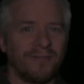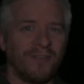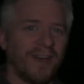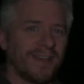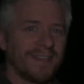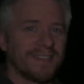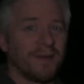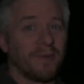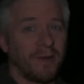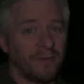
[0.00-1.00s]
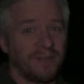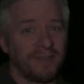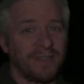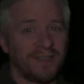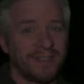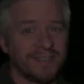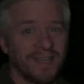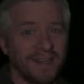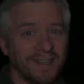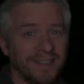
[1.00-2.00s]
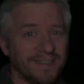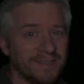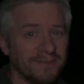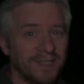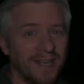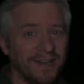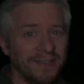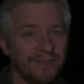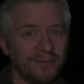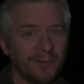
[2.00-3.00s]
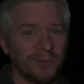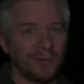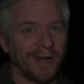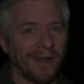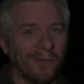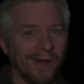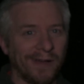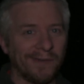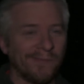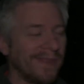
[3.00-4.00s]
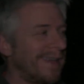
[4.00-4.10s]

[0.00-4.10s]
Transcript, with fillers: fire these up and uh, start collecting some data for our uh,